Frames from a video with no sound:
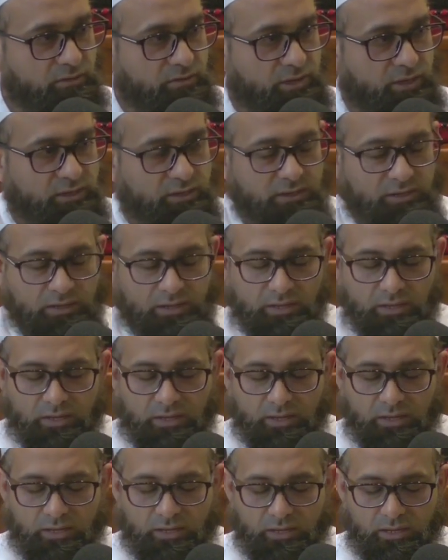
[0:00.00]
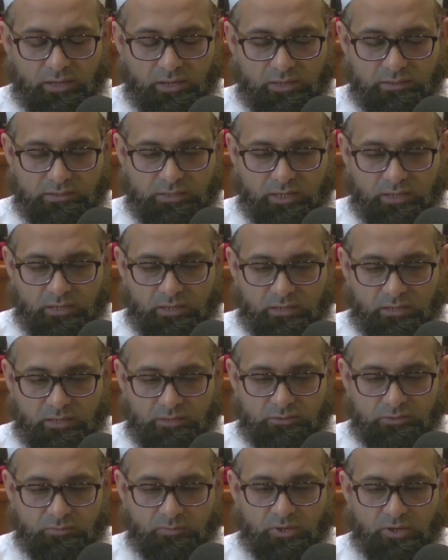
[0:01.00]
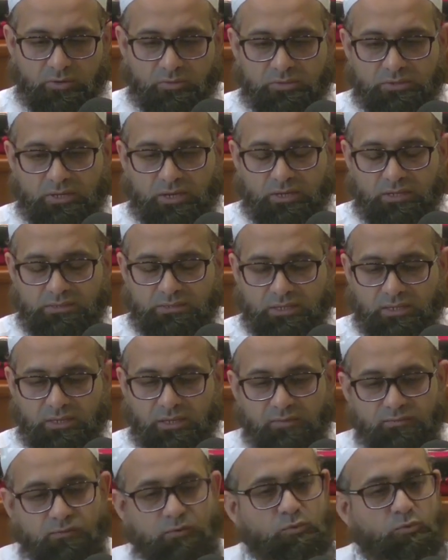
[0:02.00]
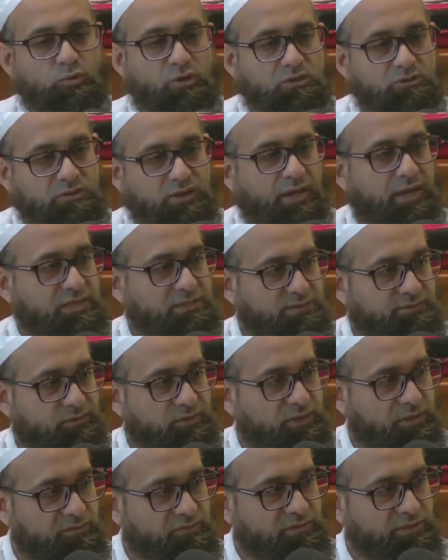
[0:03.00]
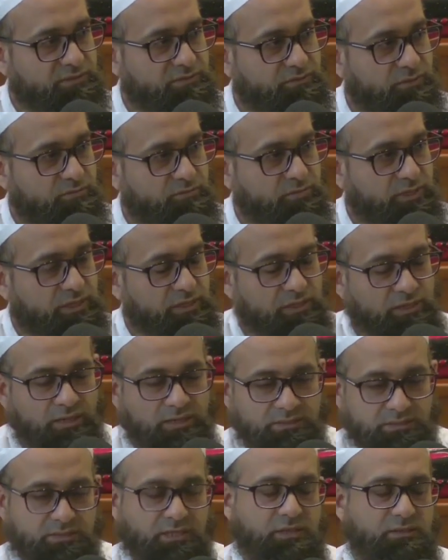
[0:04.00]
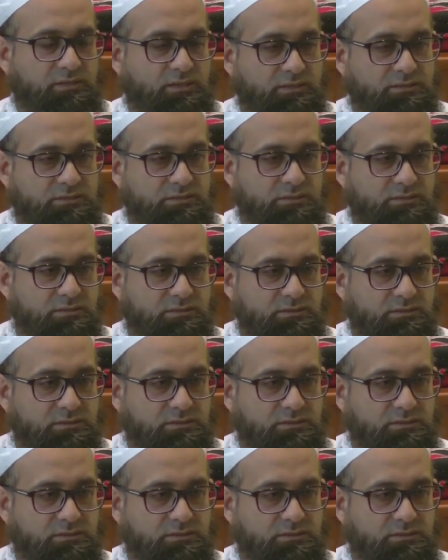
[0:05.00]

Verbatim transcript: Right? Uh, uh, it's like Allah subhanahu wa ta'ala is saying, if you want to ask forgiveness from me, say this.